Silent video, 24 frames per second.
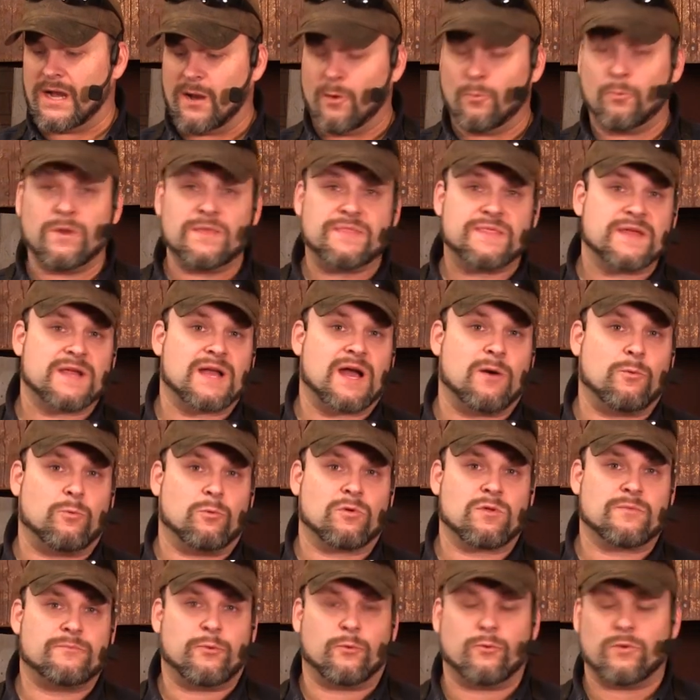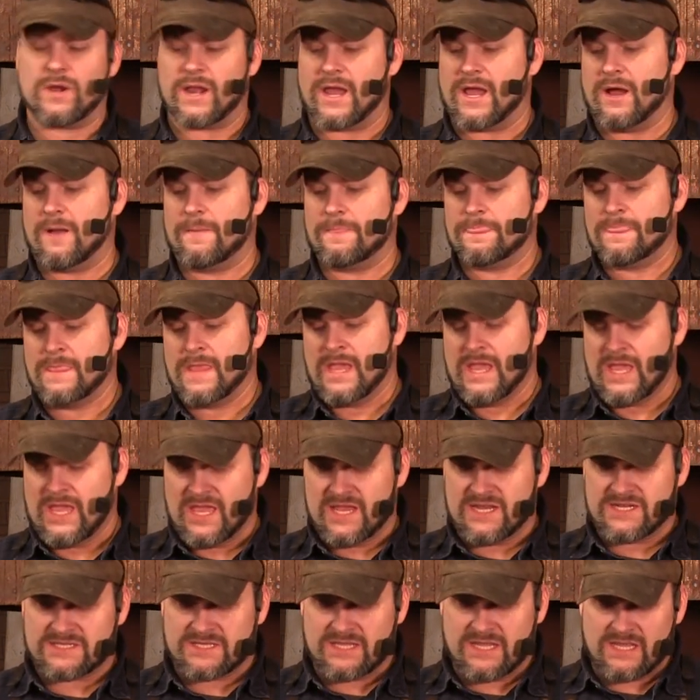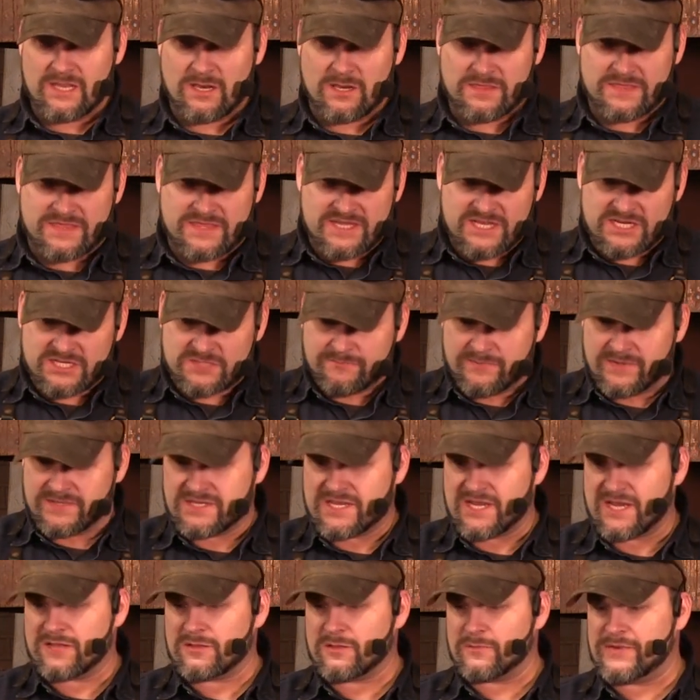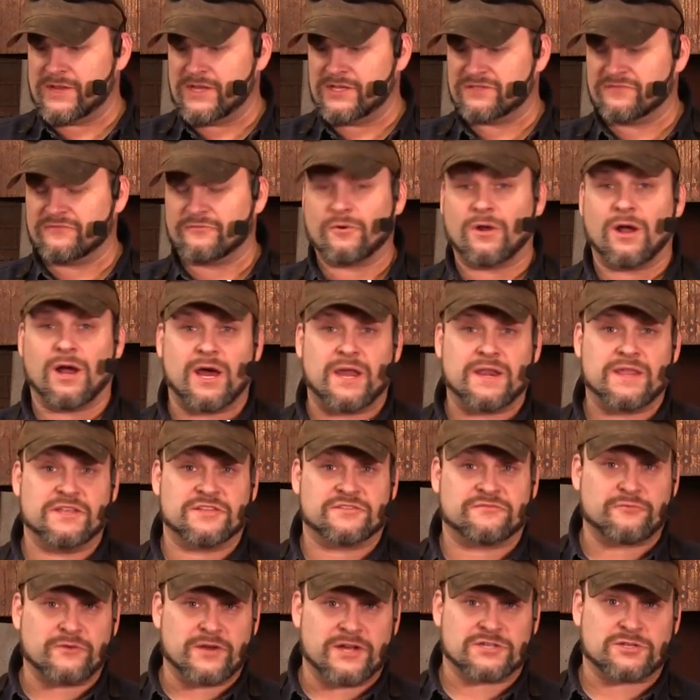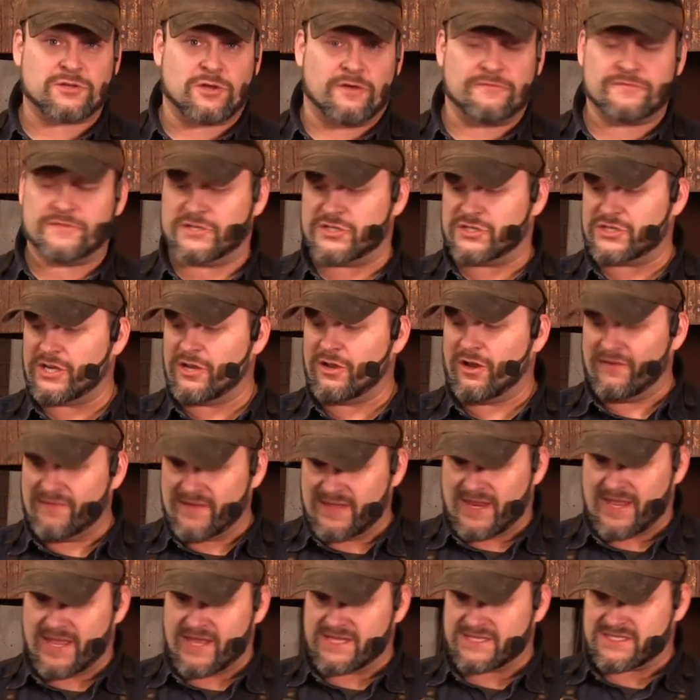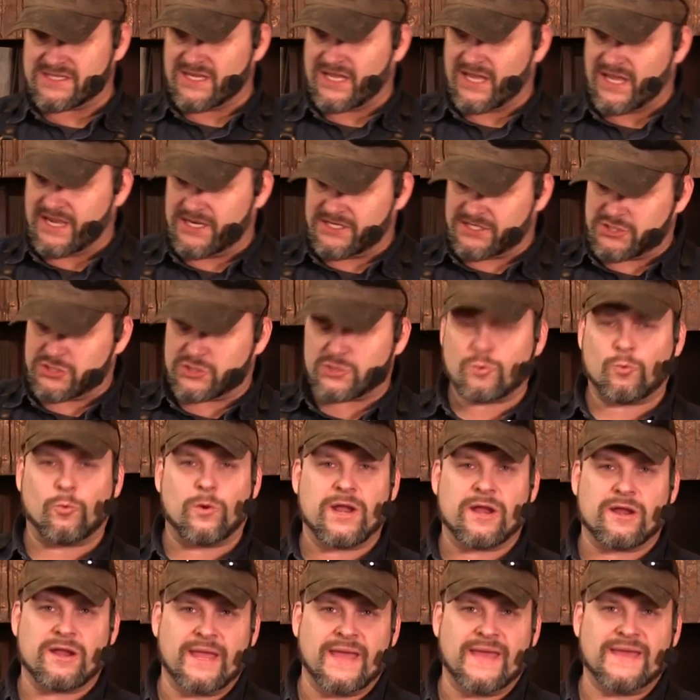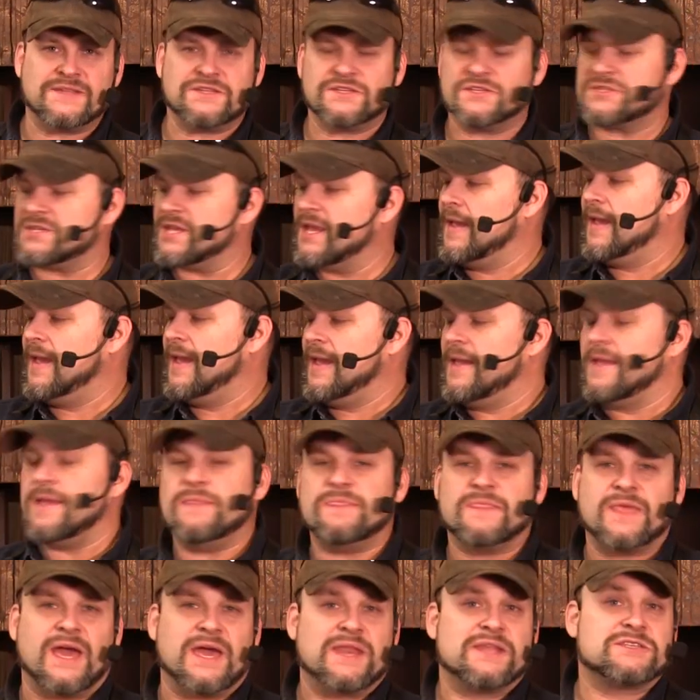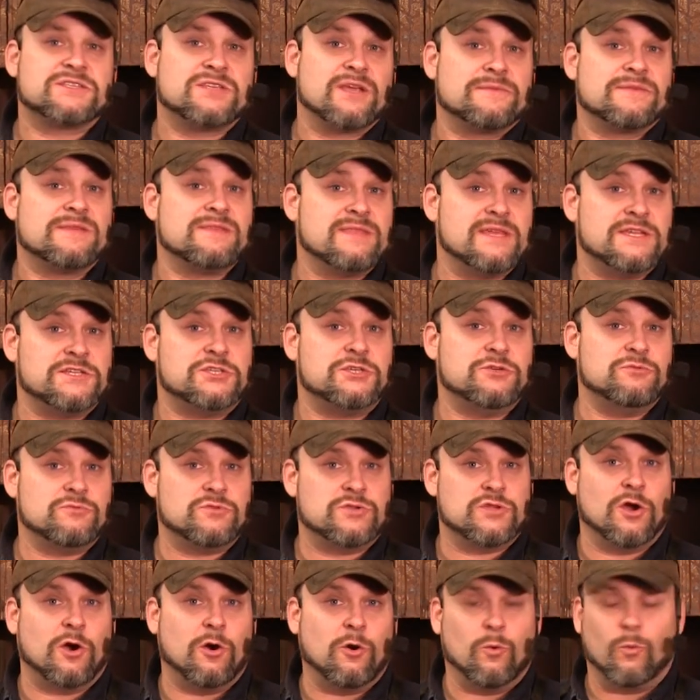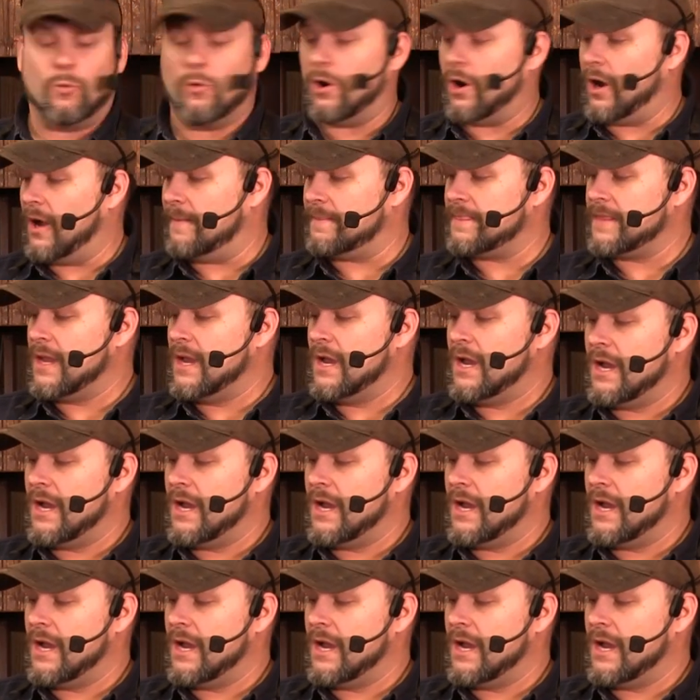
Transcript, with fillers: uh, one thing I want to point out is that this particular piece of rod is fresh off the shelf. It has nice square edges, and that is something that you don't want.